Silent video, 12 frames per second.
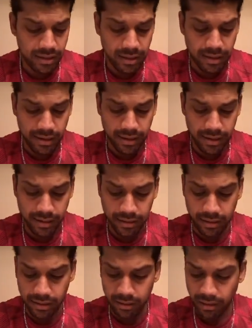
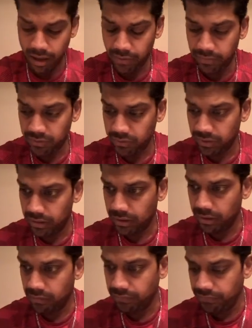And obviously,
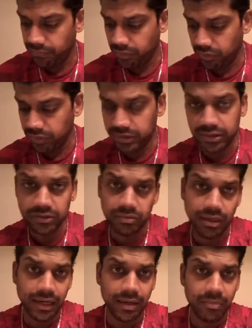the first is
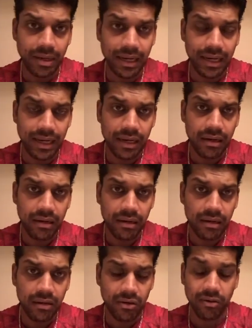when I get paid,
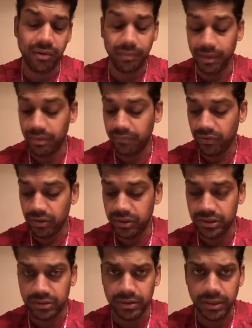or I mean, first
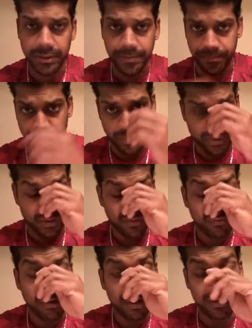is
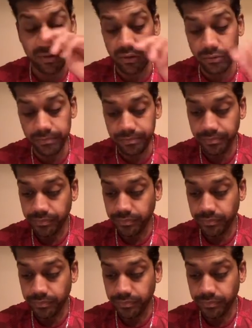rent due.